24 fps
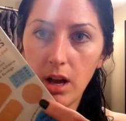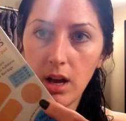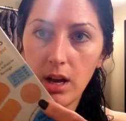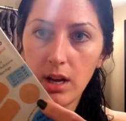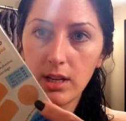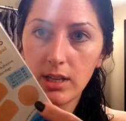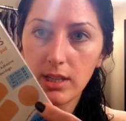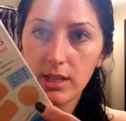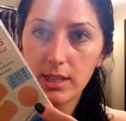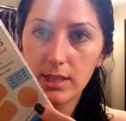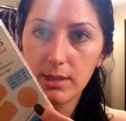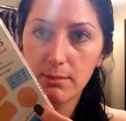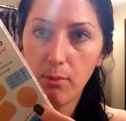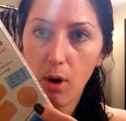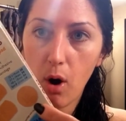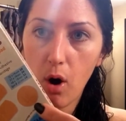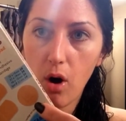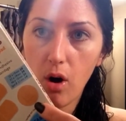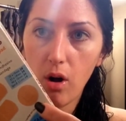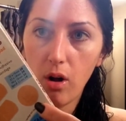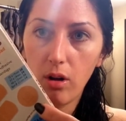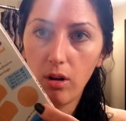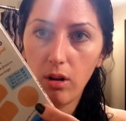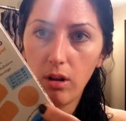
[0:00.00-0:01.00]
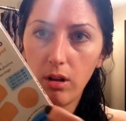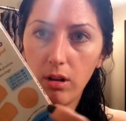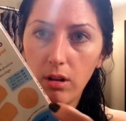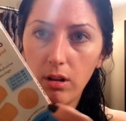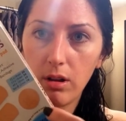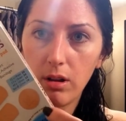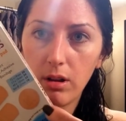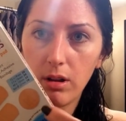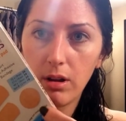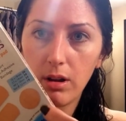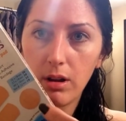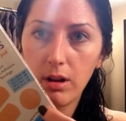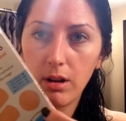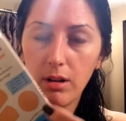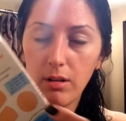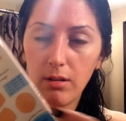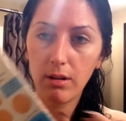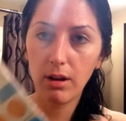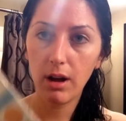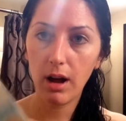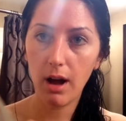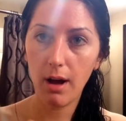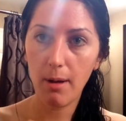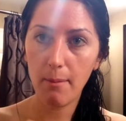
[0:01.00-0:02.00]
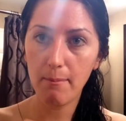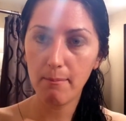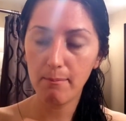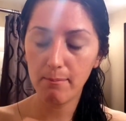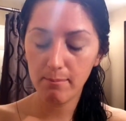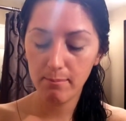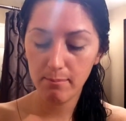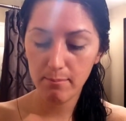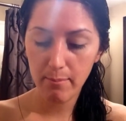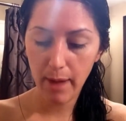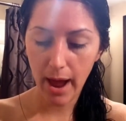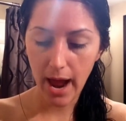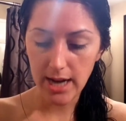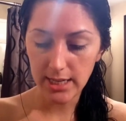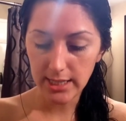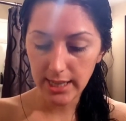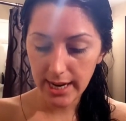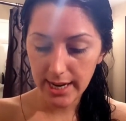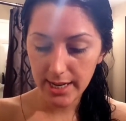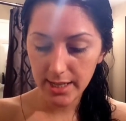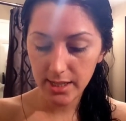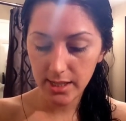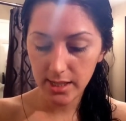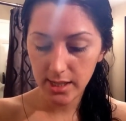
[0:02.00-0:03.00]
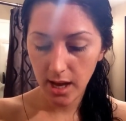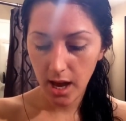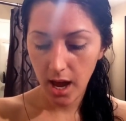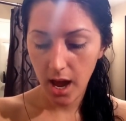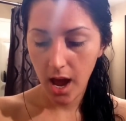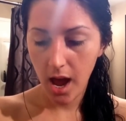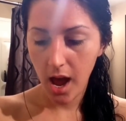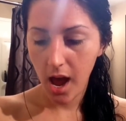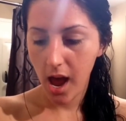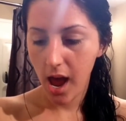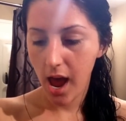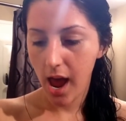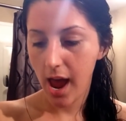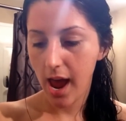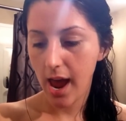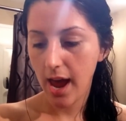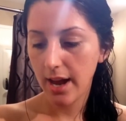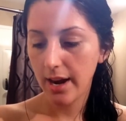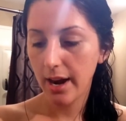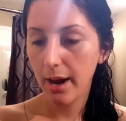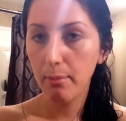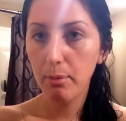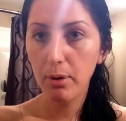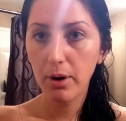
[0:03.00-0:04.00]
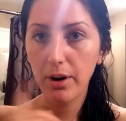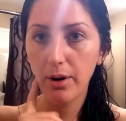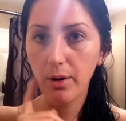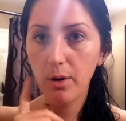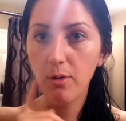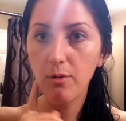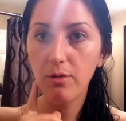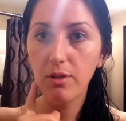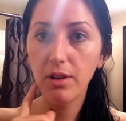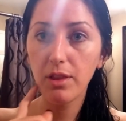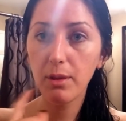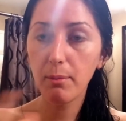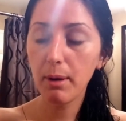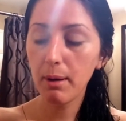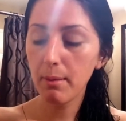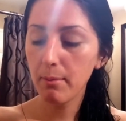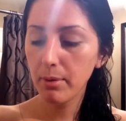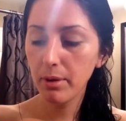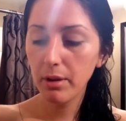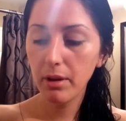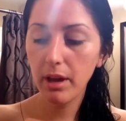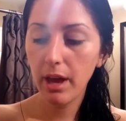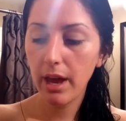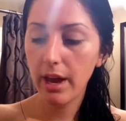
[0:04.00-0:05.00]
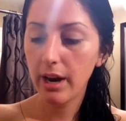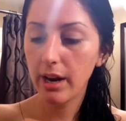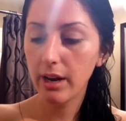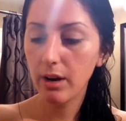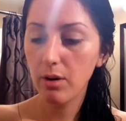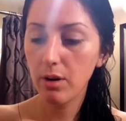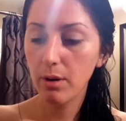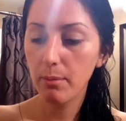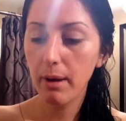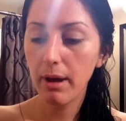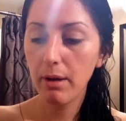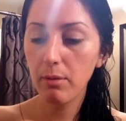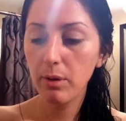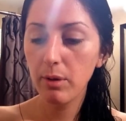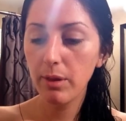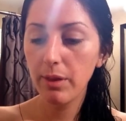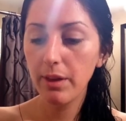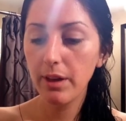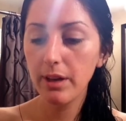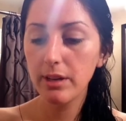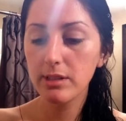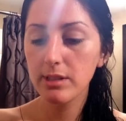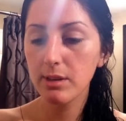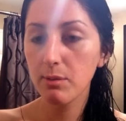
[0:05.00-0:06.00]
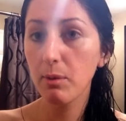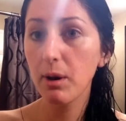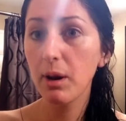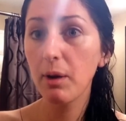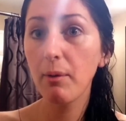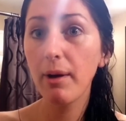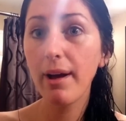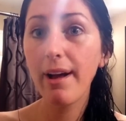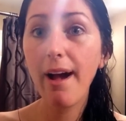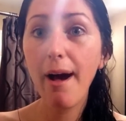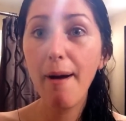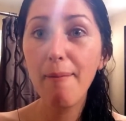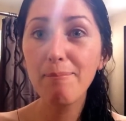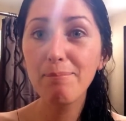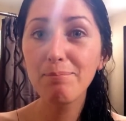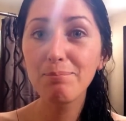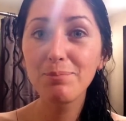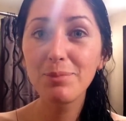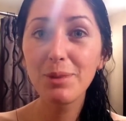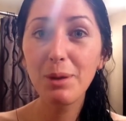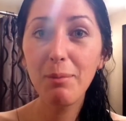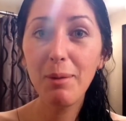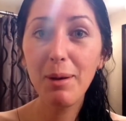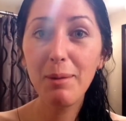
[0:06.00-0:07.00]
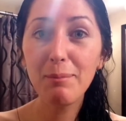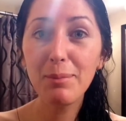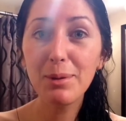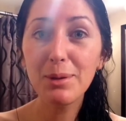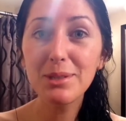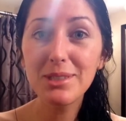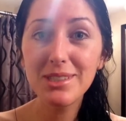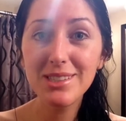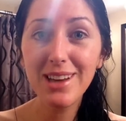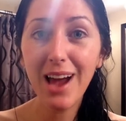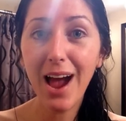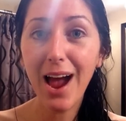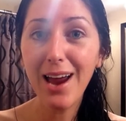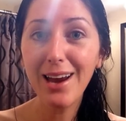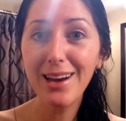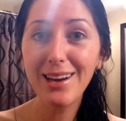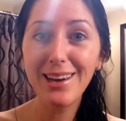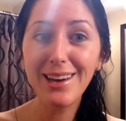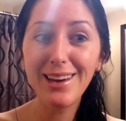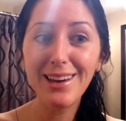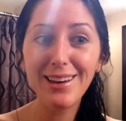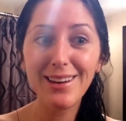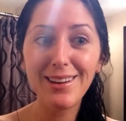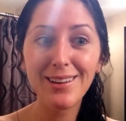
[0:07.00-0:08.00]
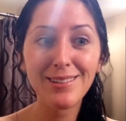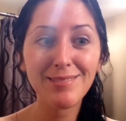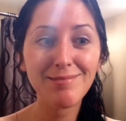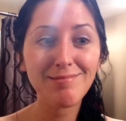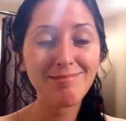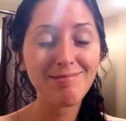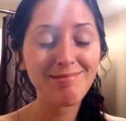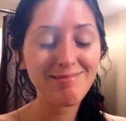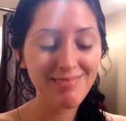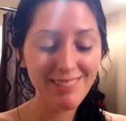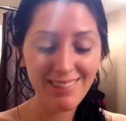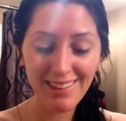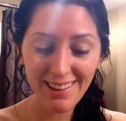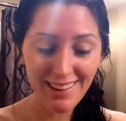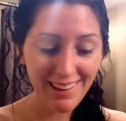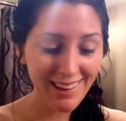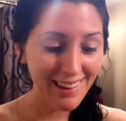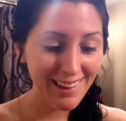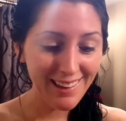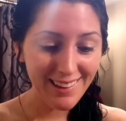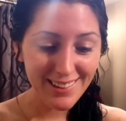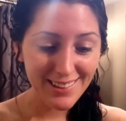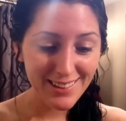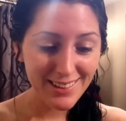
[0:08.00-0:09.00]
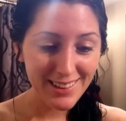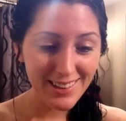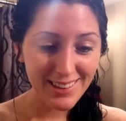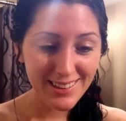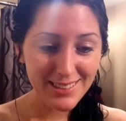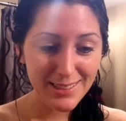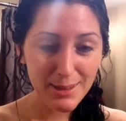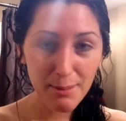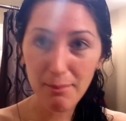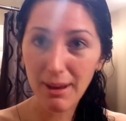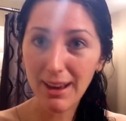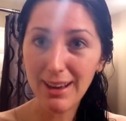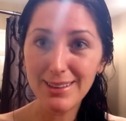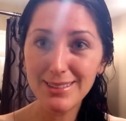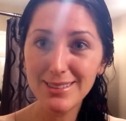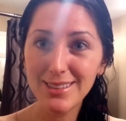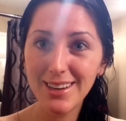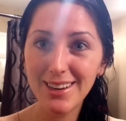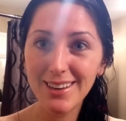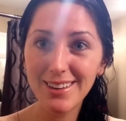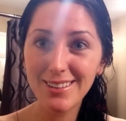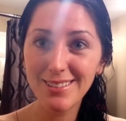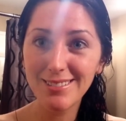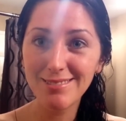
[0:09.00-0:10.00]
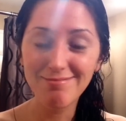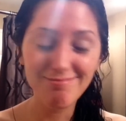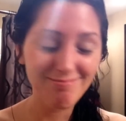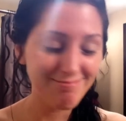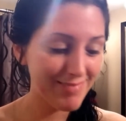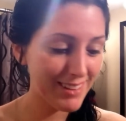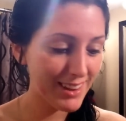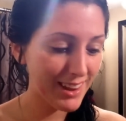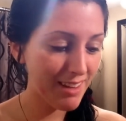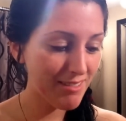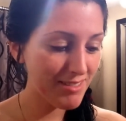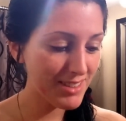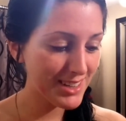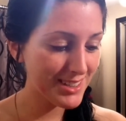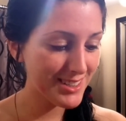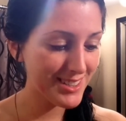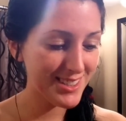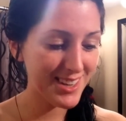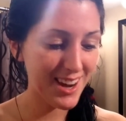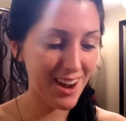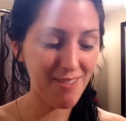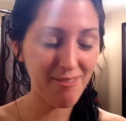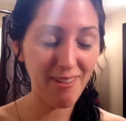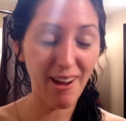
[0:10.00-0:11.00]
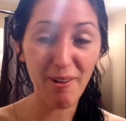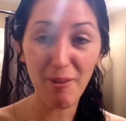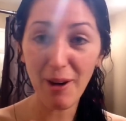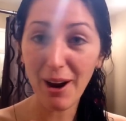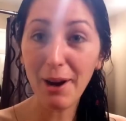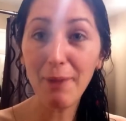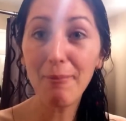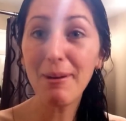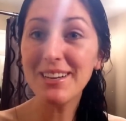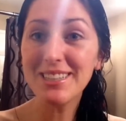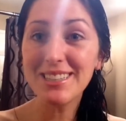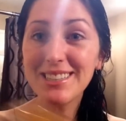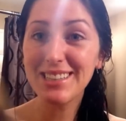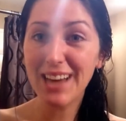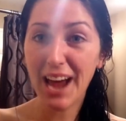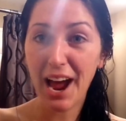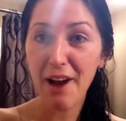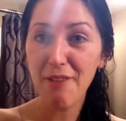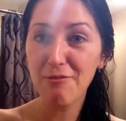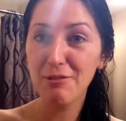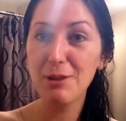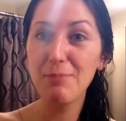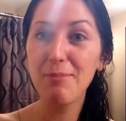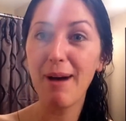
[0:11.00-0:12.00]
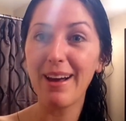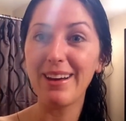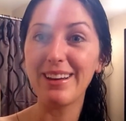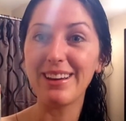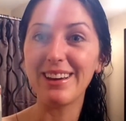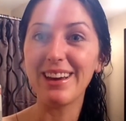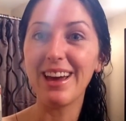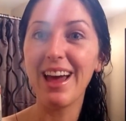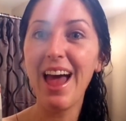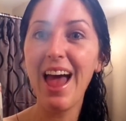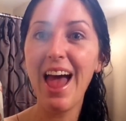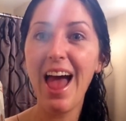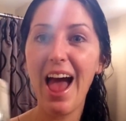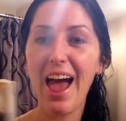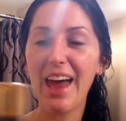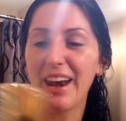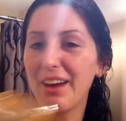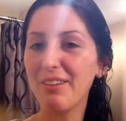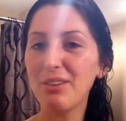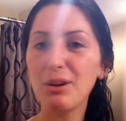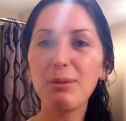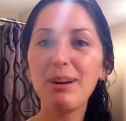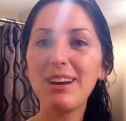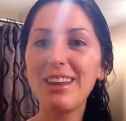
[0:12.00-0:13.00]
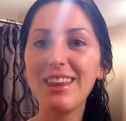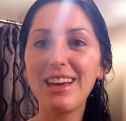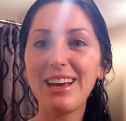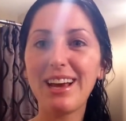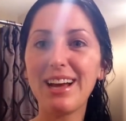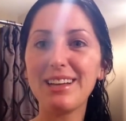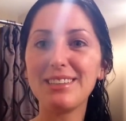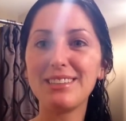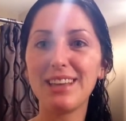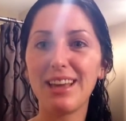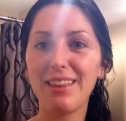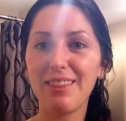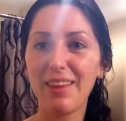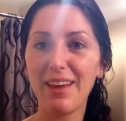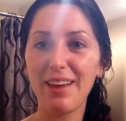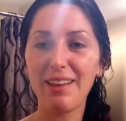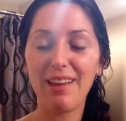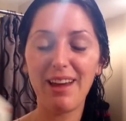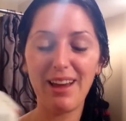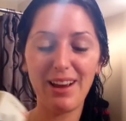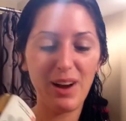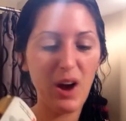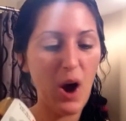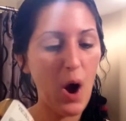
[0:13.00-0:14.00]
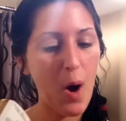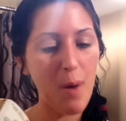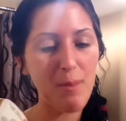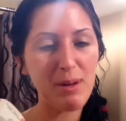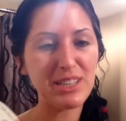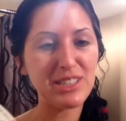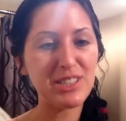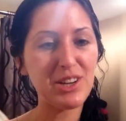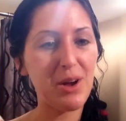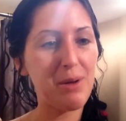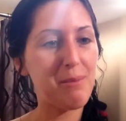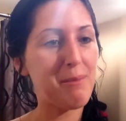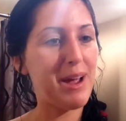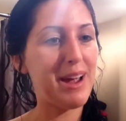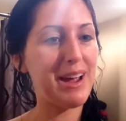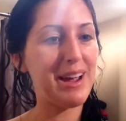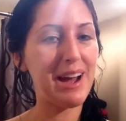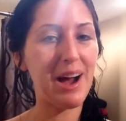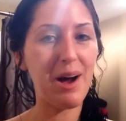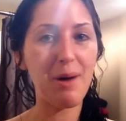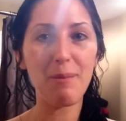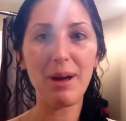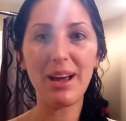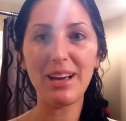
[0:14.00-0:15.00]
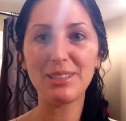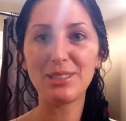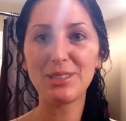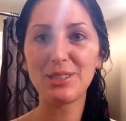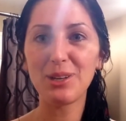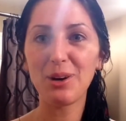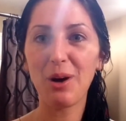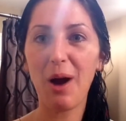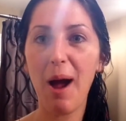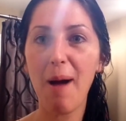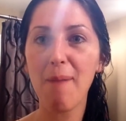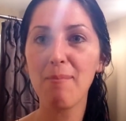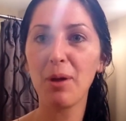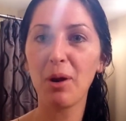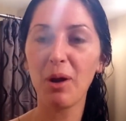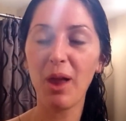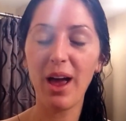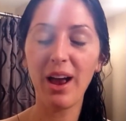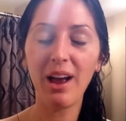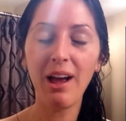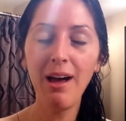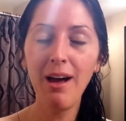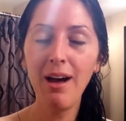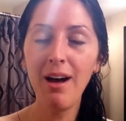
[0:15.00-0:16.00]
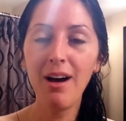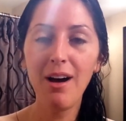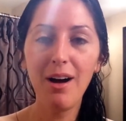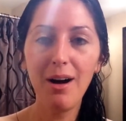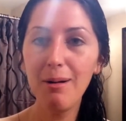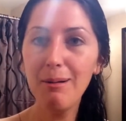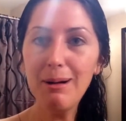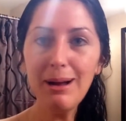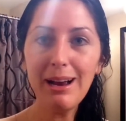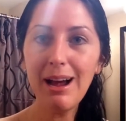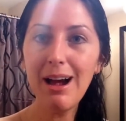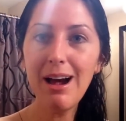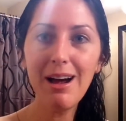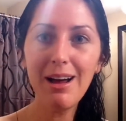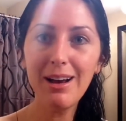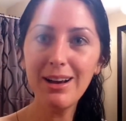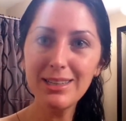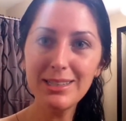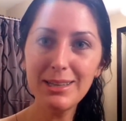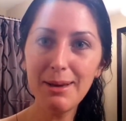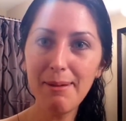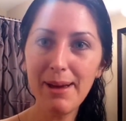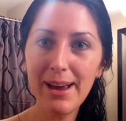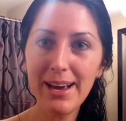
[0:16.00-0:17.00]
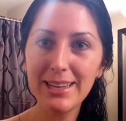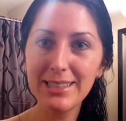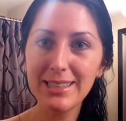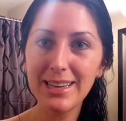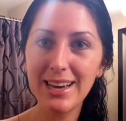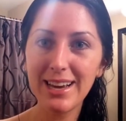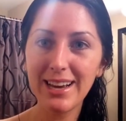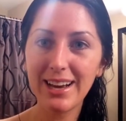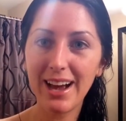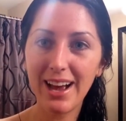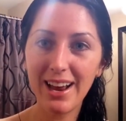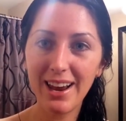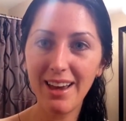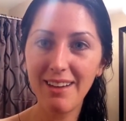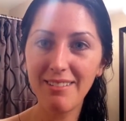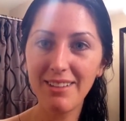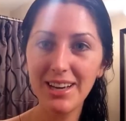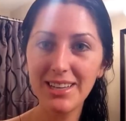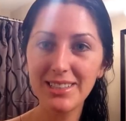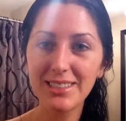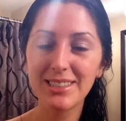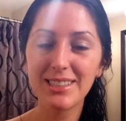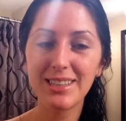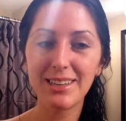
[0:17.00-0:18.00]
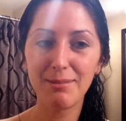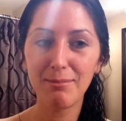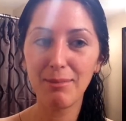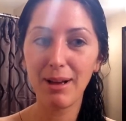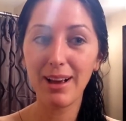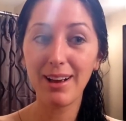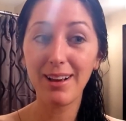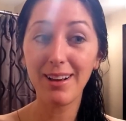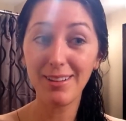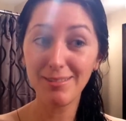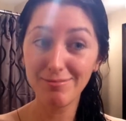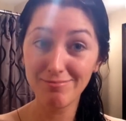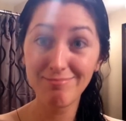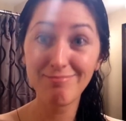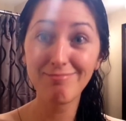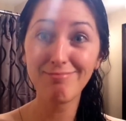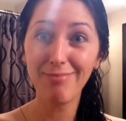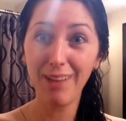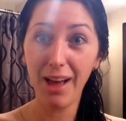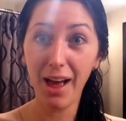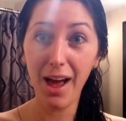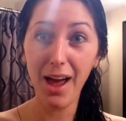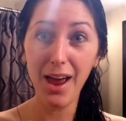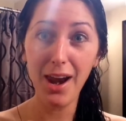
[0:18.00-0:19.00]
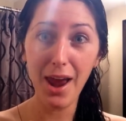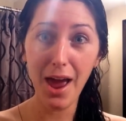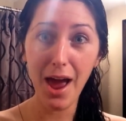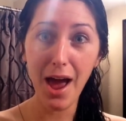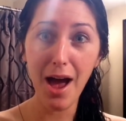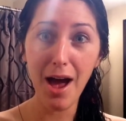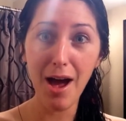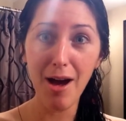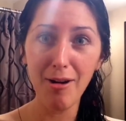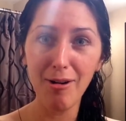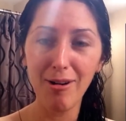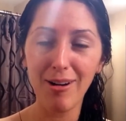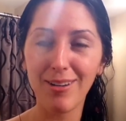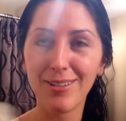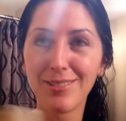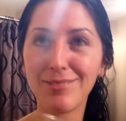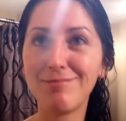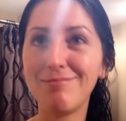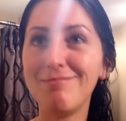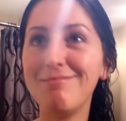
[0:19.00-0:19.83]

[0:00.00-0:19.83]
small Band-Aids and I put it over the pimple and I go to bed with it, and when I wake up, the pimple's tiny. It's amazing. I love this stuff. I recommend it to everybody, and everybody that gets it, they like comment on my Instagram. They're like, "Oh my god, it's amazing. I love it." I'm like, "I know."